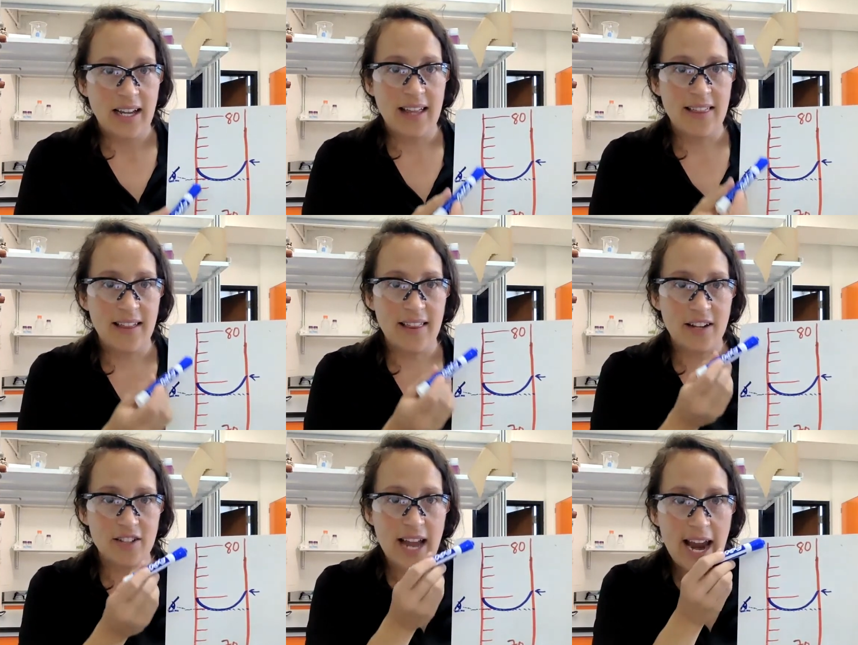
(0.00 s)
and then
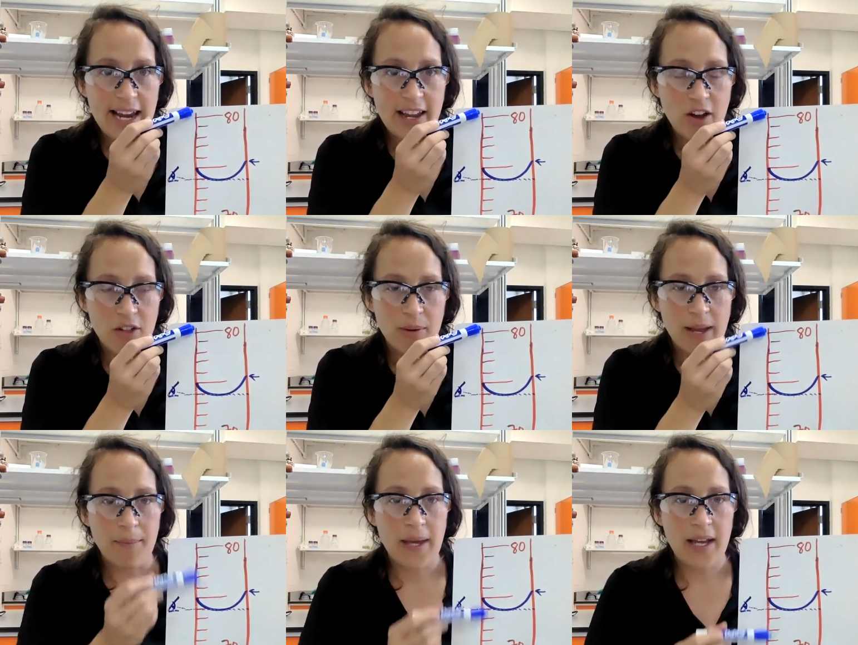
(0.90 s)
there's 80 all the
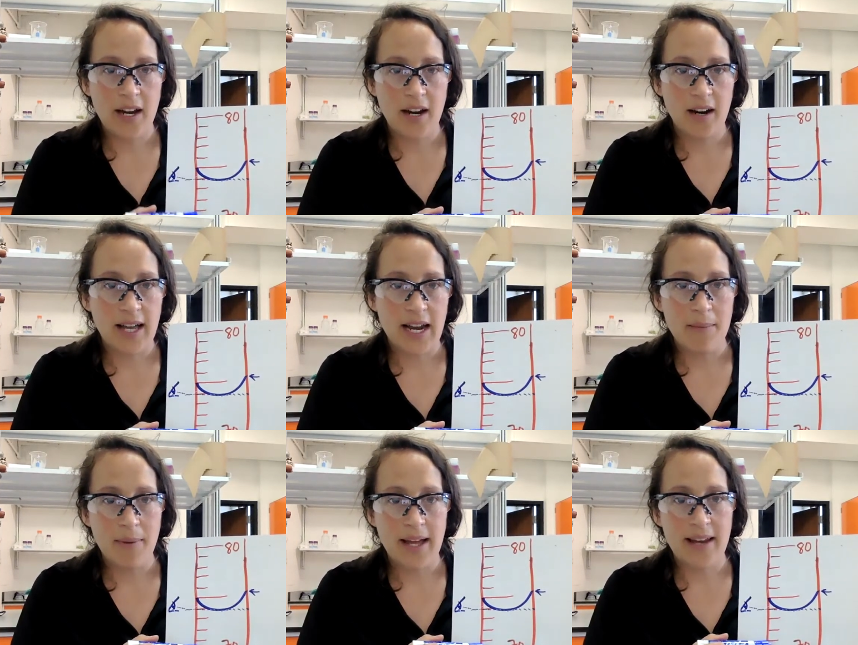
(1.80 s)
way up here, and I
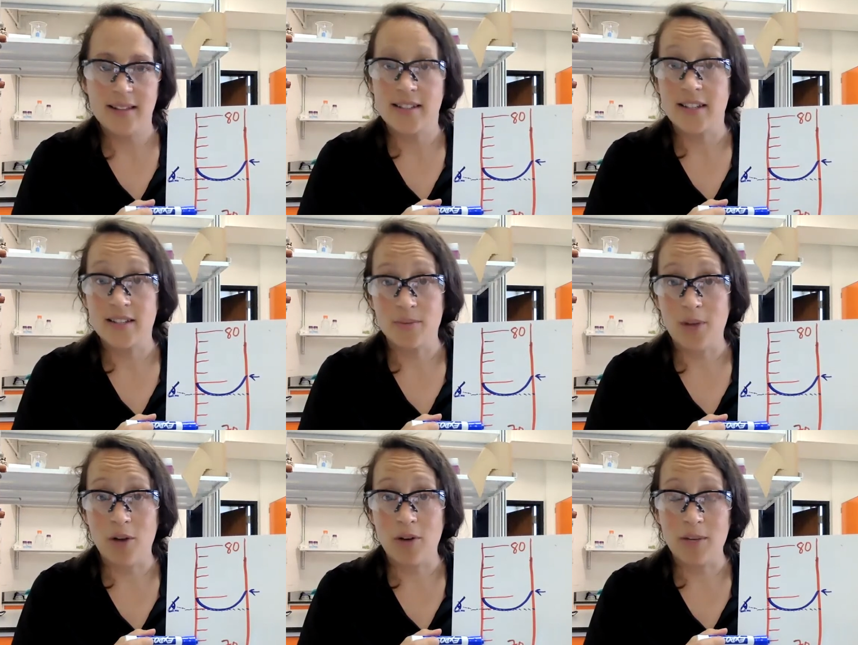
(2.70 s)
bet this is
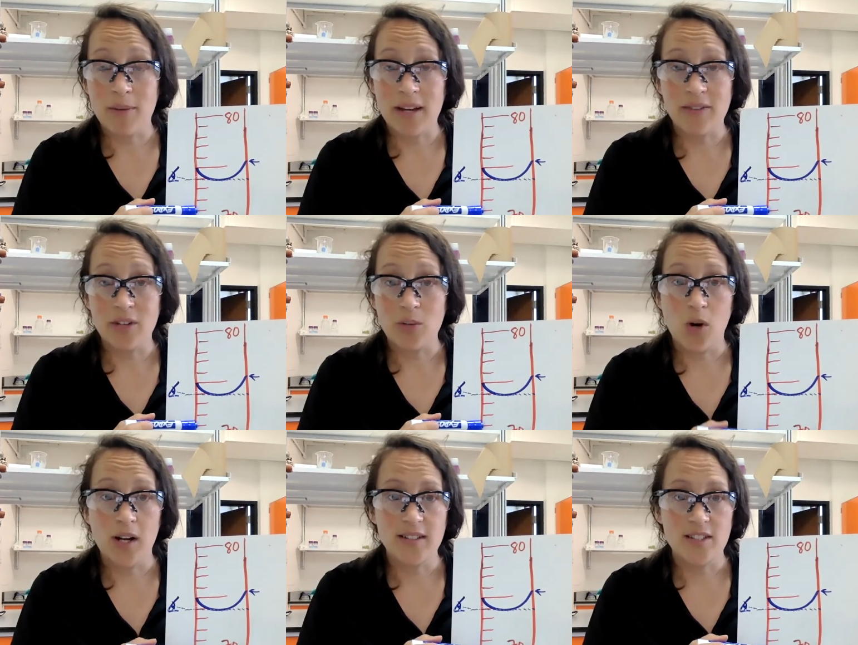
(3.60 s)
going by every
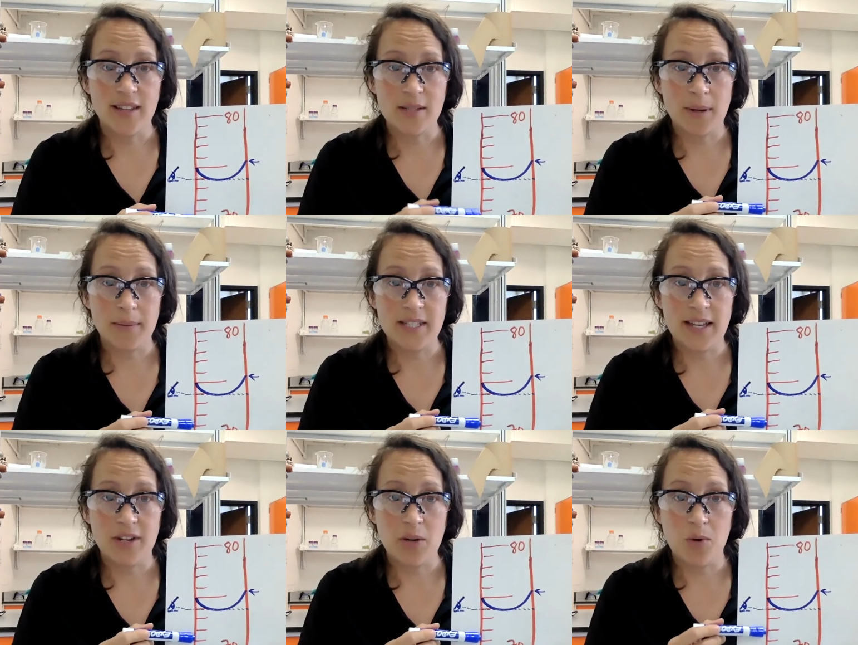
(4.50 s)
1. So that's probably
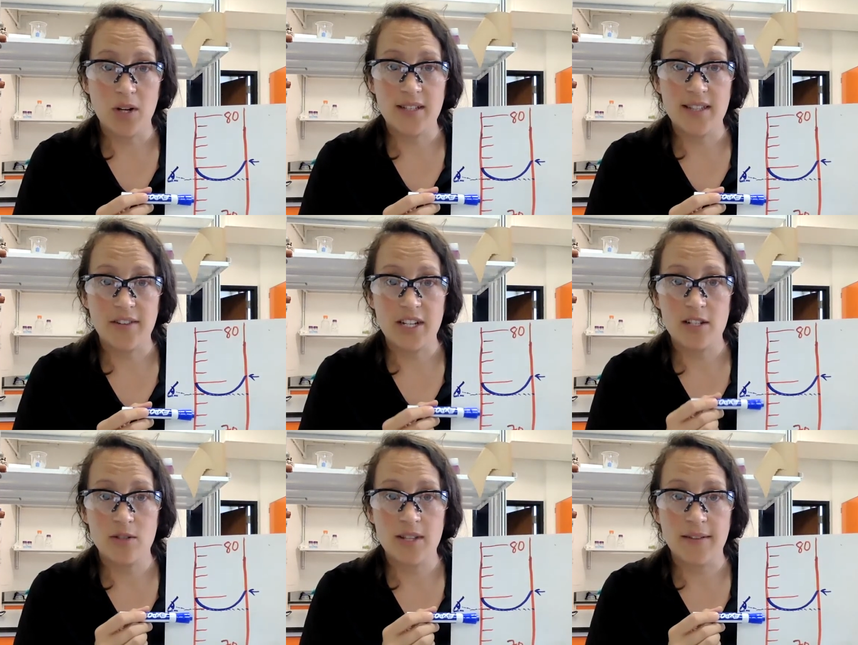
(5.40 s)
71,
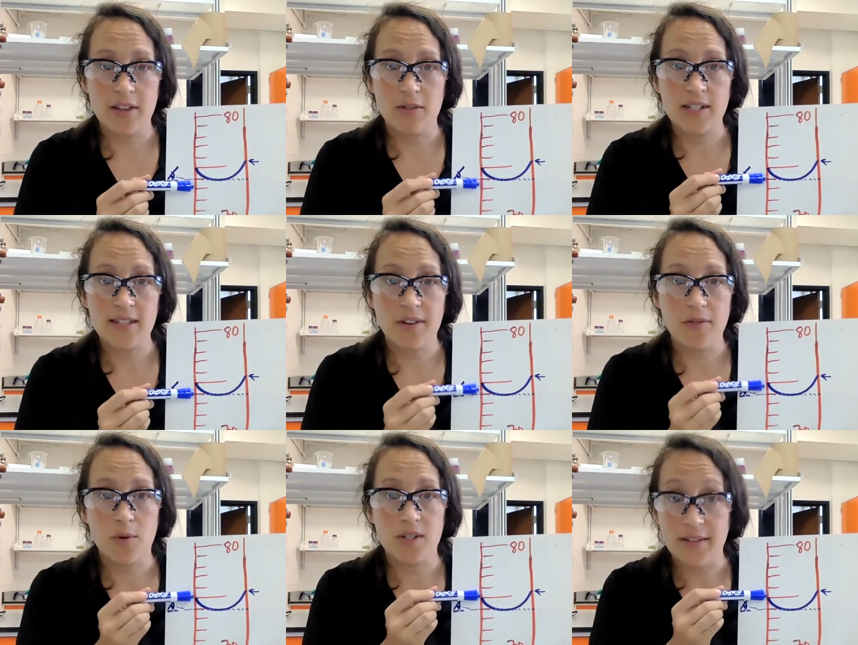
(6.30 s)
72, 73,
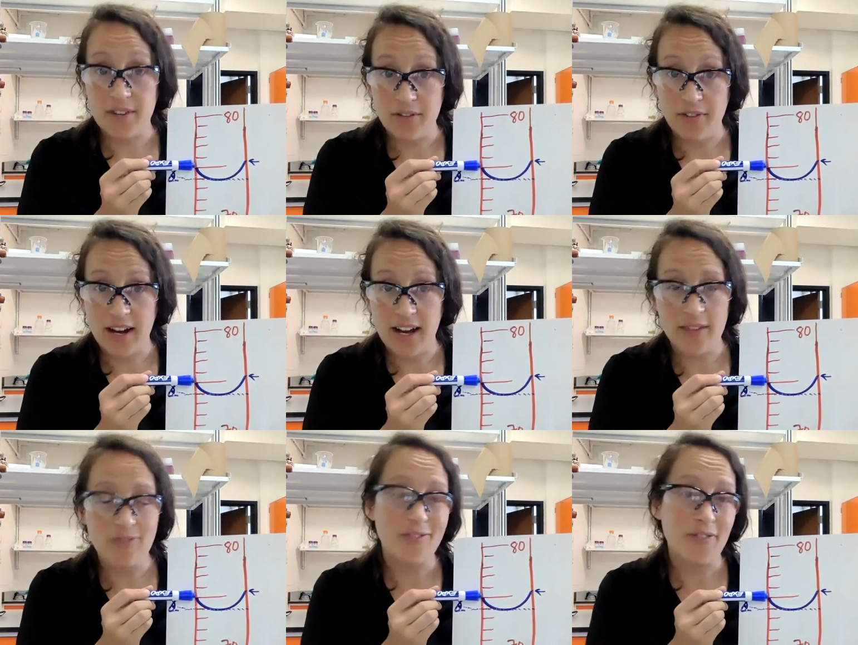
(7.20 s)
74,
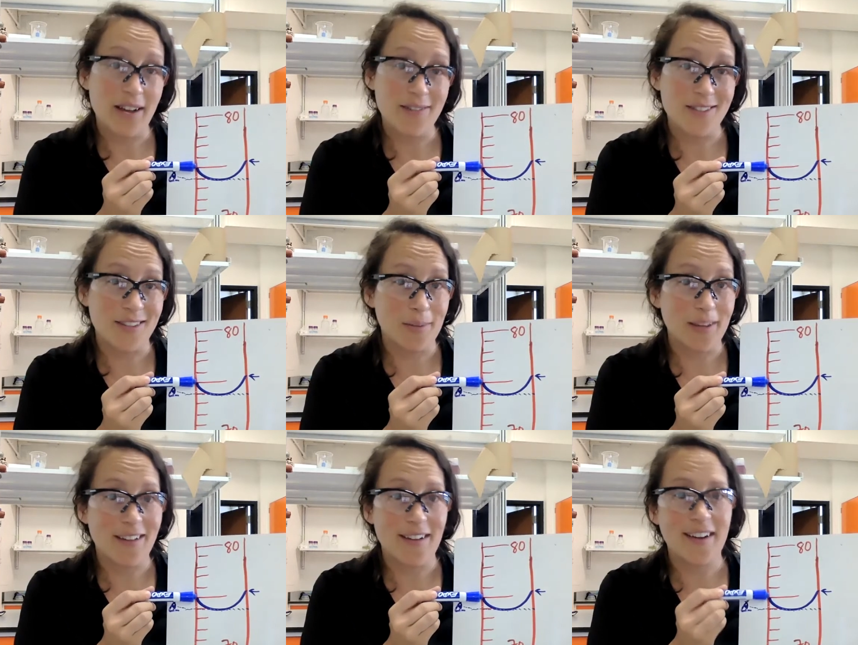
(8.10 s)
75. 5's a little
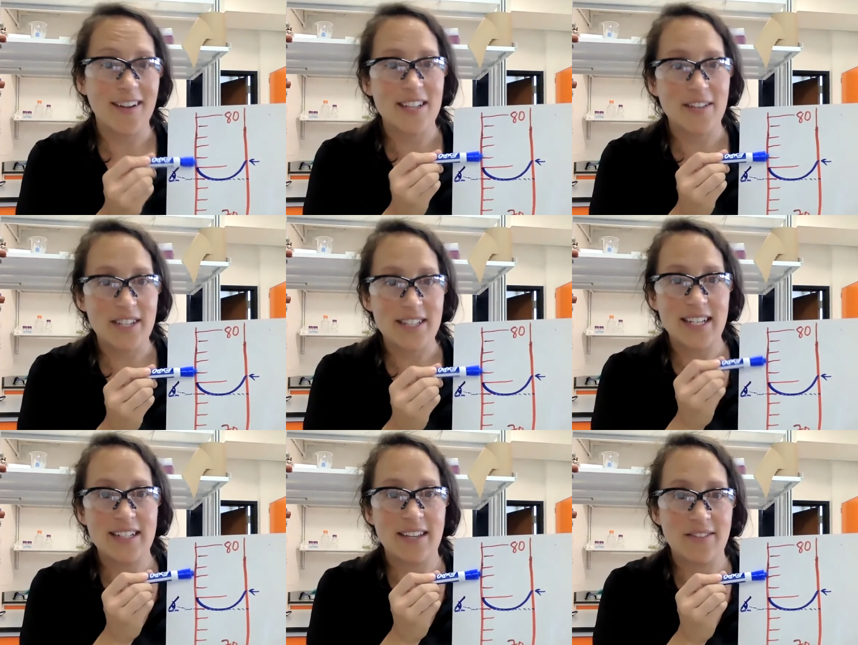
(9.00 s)
bit longer,
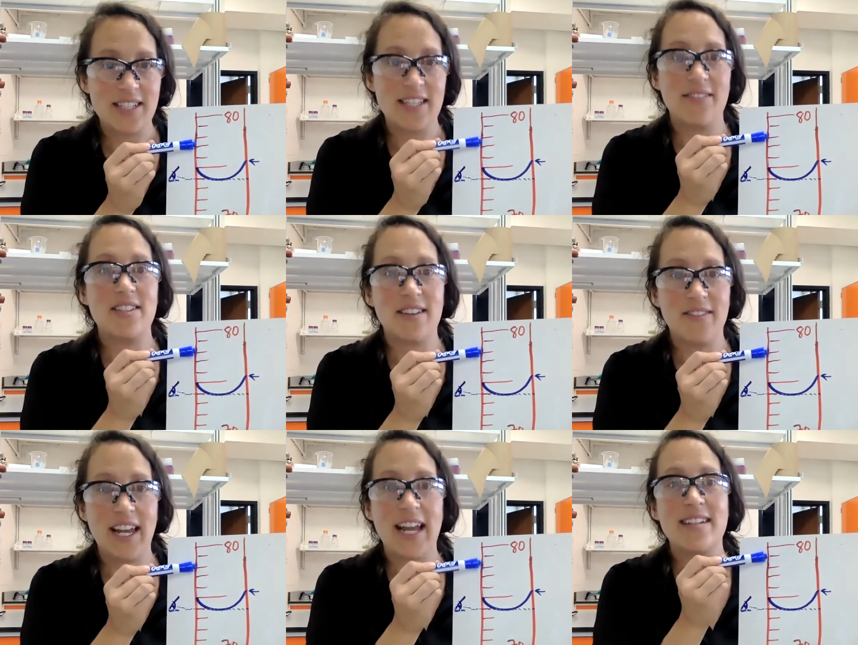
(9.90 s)
76, 77,
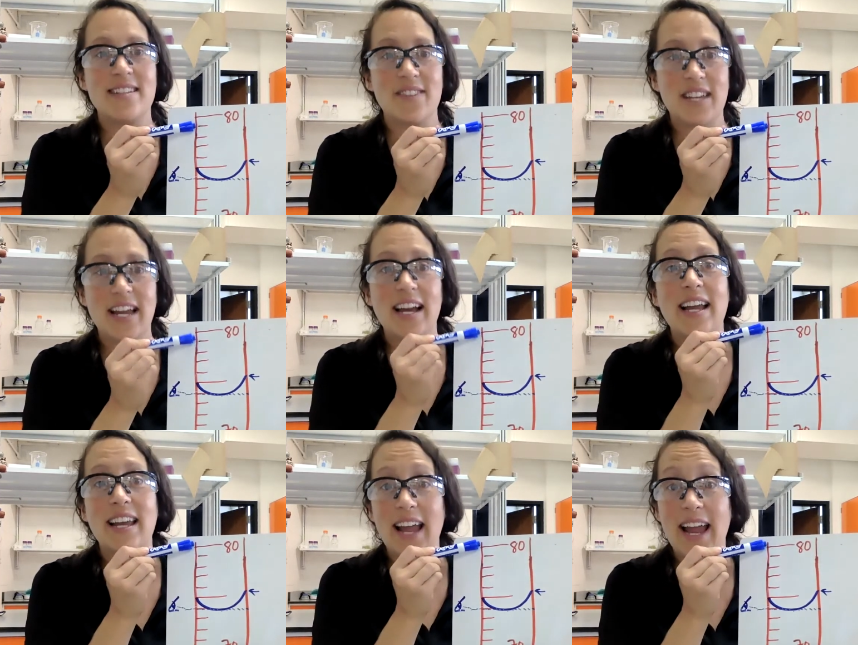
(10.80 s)
78,
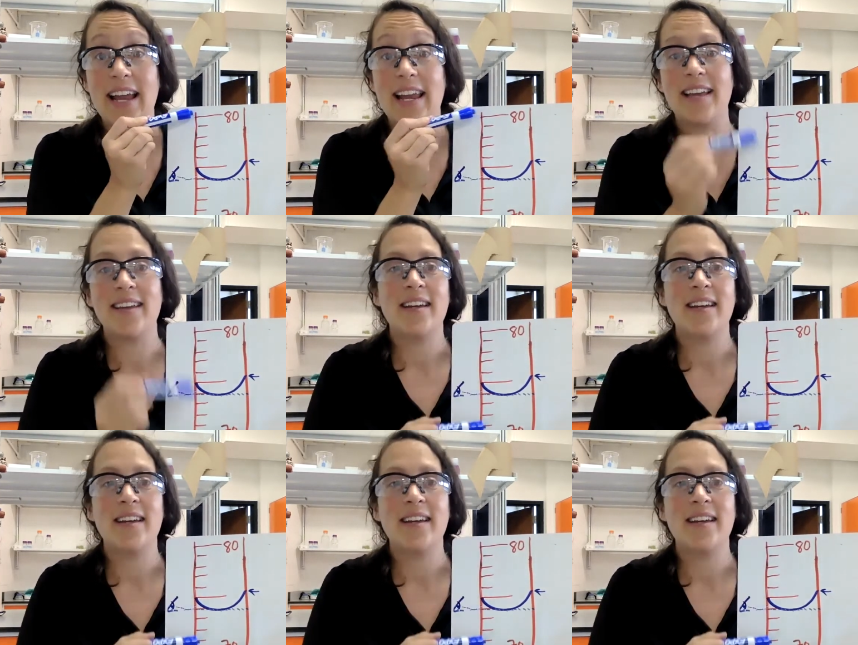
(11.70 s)
79, 80.